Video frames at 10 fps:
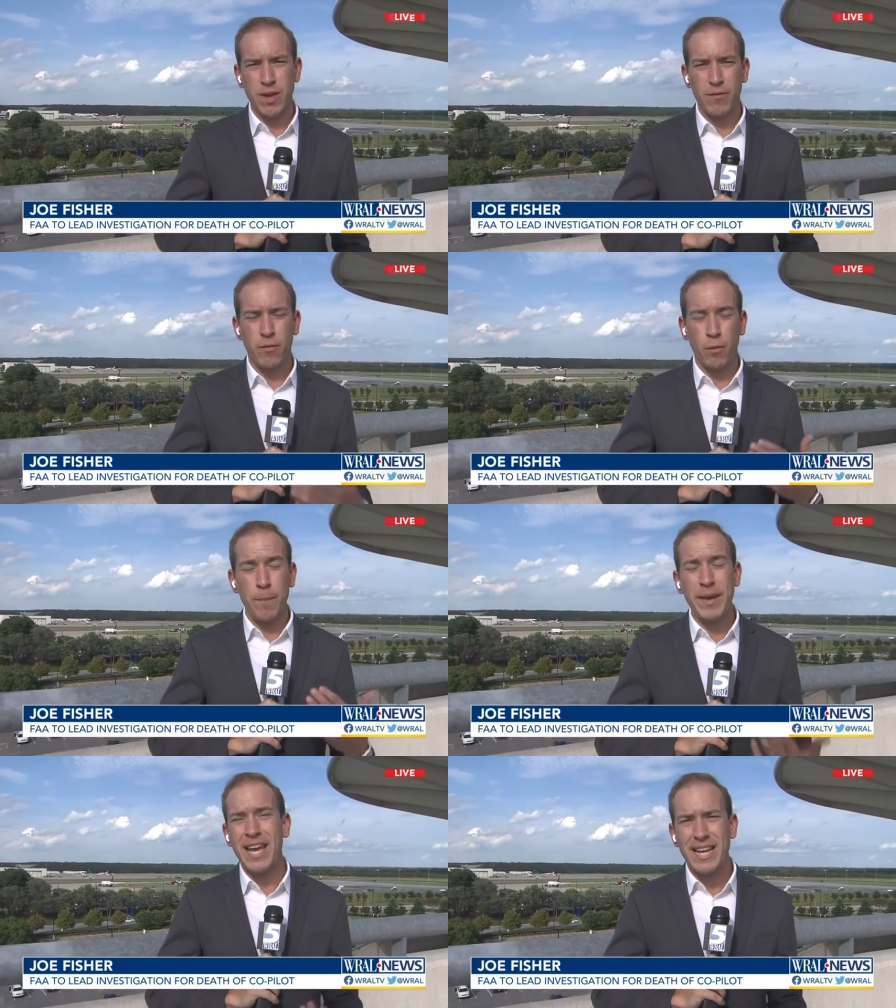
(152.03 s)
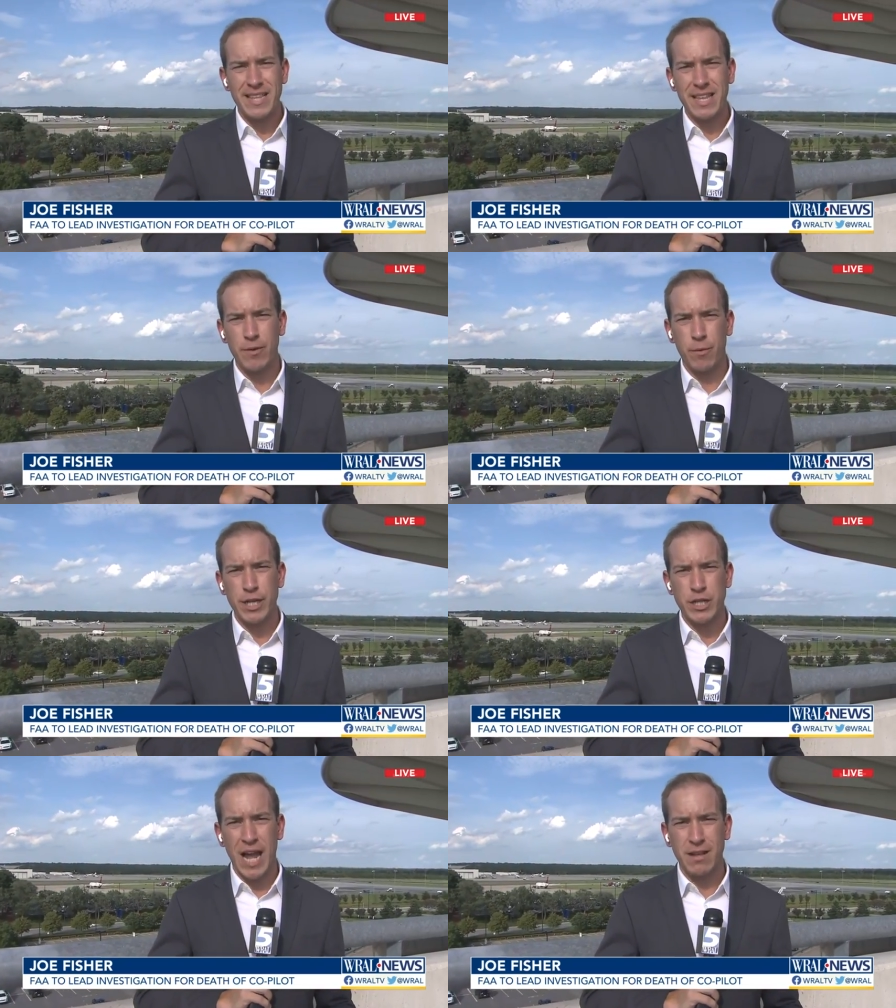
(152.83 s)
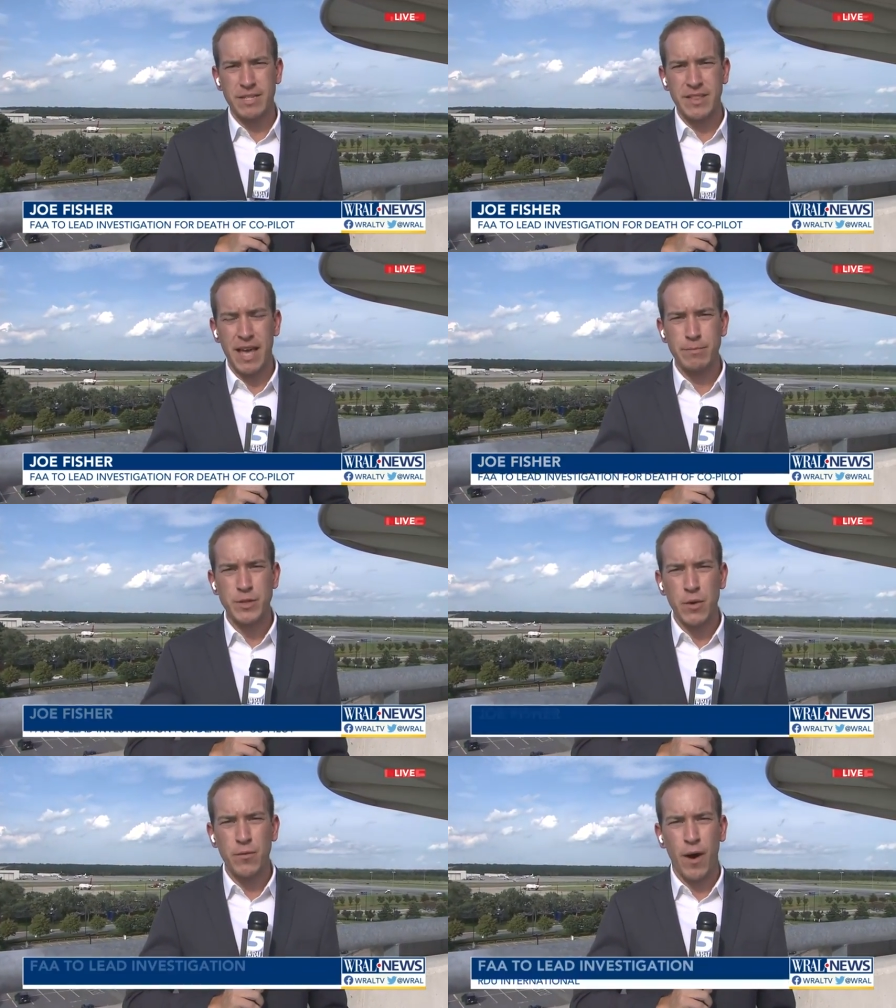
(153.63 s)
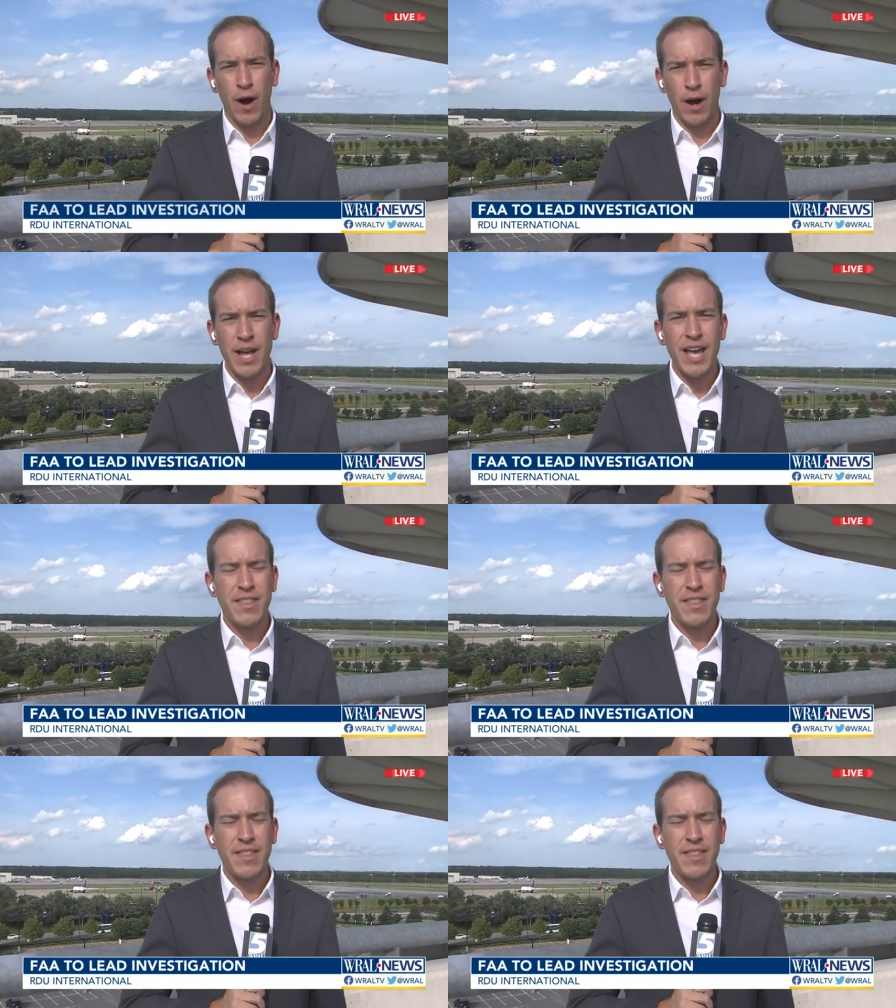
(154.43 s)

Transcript: We have repeatedly reached out to them so far.